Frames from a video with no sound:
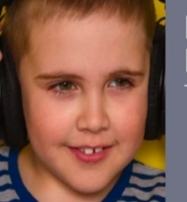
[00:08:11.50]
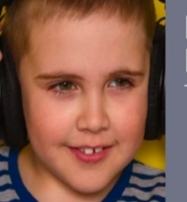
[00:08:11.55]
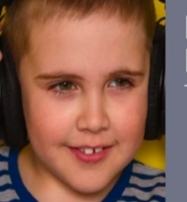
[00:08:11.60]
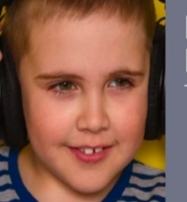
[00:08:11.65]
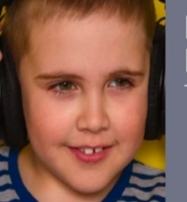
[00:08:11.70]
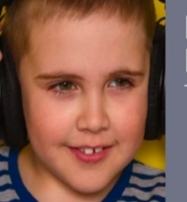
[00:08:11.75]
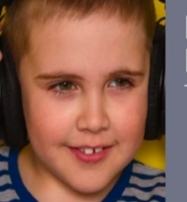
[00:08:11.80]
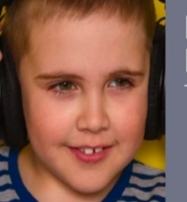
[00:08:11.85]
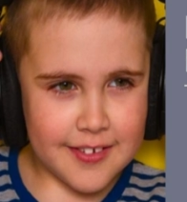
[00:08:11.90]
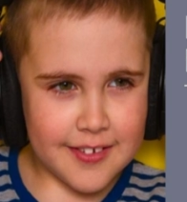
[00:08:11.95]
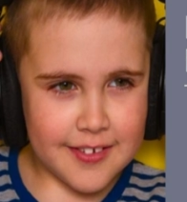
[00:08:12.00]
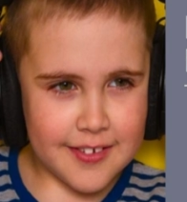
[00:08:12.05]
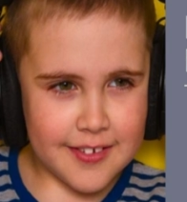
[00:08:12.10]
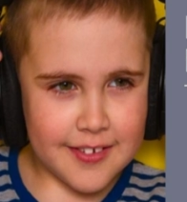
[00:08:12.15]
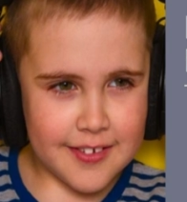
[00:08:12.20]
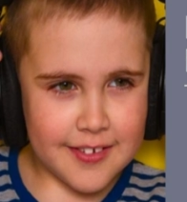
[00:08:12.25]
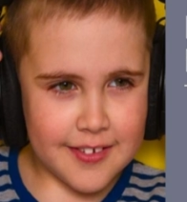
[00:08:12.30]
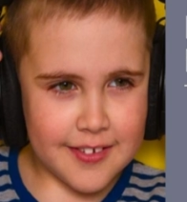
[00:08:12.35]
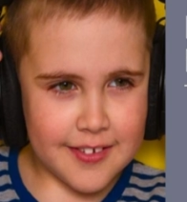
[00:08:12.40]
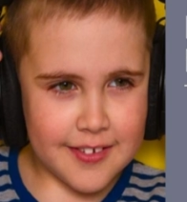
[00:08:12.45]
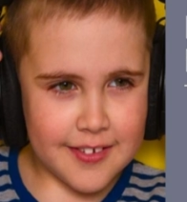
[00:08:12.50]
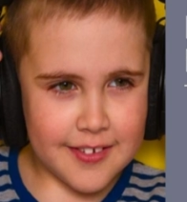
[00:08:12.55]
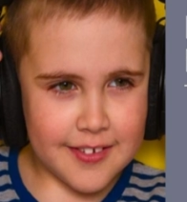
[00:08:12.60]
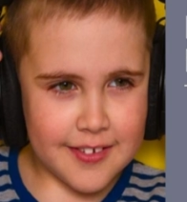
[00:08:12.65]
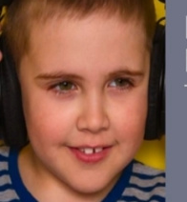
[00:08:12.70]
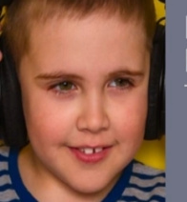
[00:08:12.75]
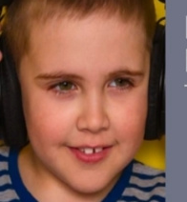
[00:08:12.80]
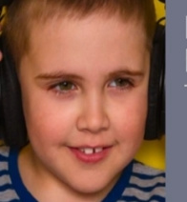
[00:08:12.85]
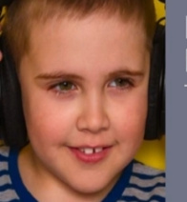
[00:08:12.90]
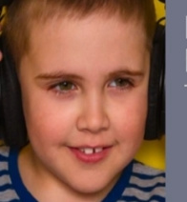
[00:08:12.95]

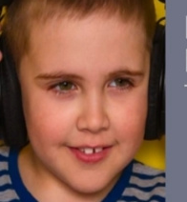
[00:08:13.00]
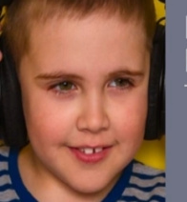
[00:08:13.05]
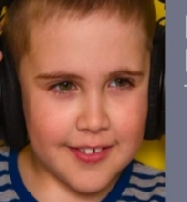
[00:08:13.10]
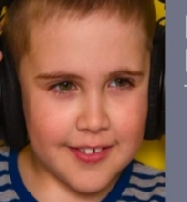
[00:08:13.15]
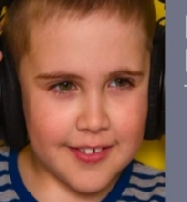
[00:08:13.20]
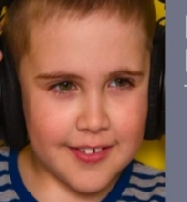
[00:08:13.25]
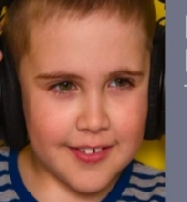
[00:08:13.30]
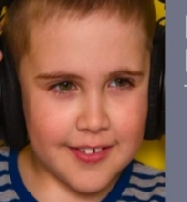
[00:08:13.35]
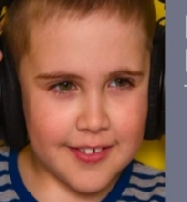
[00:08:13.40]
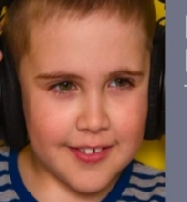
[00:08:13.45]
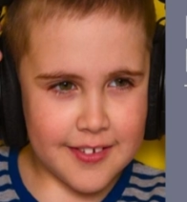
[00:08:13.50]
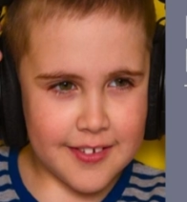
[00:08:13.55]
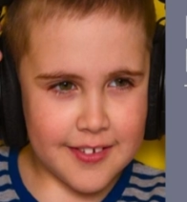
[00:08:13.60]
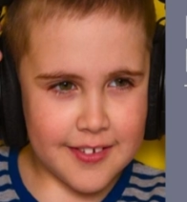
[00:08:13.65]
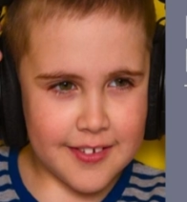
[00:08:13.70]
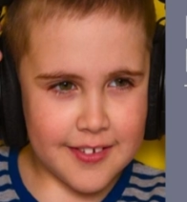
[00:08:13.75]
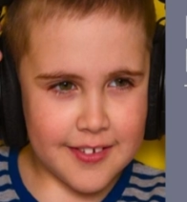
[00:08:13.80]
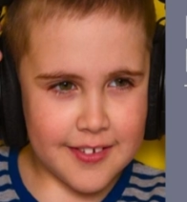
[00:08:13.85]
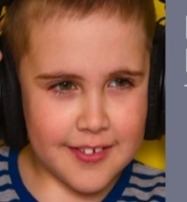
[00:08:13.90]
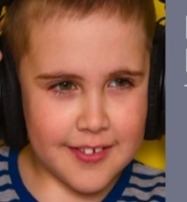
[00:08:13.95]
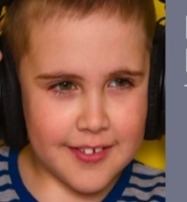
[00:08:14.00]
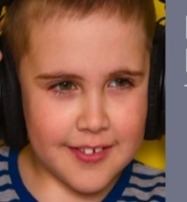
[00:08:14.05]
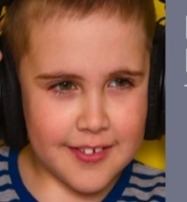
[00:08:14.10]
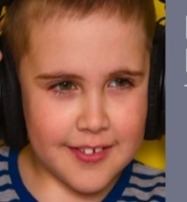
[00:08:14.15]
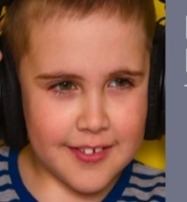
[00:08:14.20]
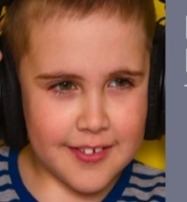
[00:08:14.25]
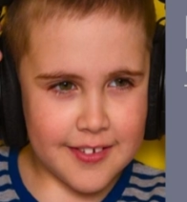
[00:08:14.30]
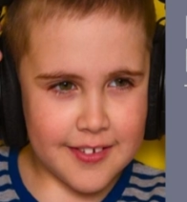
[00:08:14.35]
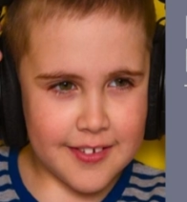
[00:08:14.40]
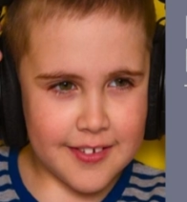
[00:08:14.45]

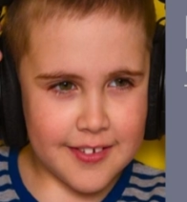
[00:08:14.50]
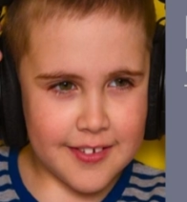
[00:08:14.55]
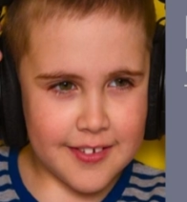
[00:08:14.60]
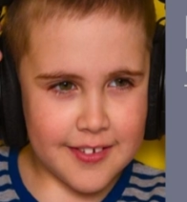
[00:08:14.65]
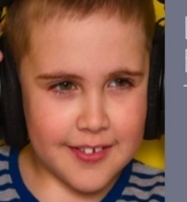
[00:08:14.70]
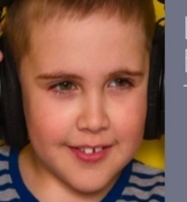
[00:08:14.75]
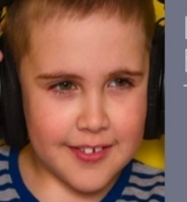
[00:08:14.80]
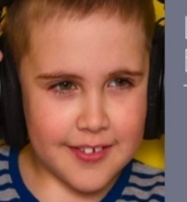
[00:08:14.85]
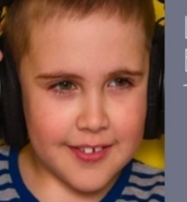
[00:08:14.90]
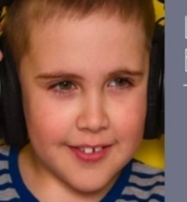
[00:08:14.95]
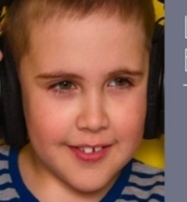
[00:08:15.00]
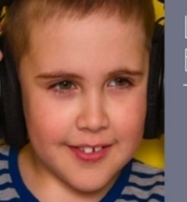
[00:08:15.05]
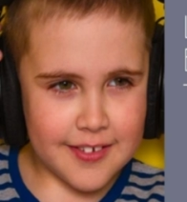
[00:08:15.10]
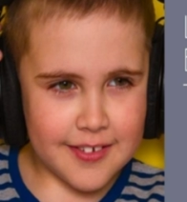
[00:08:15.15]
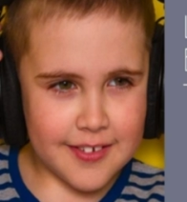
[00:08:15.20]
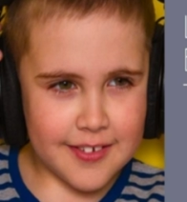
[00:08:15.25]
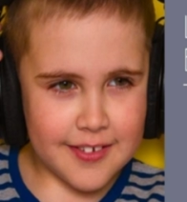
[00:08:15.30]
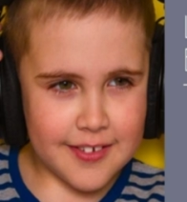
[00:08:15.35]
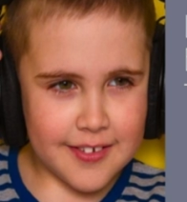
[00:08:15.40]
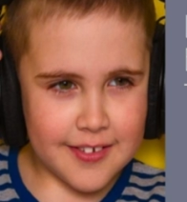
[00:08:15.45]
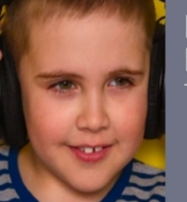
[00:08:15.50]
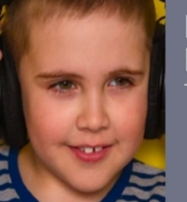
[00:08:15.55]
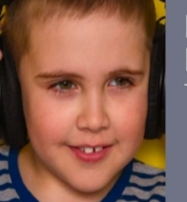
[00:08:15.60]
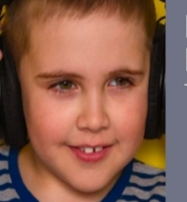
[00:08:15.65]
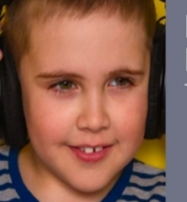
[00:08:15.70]
This is a still picture; no speech is visible.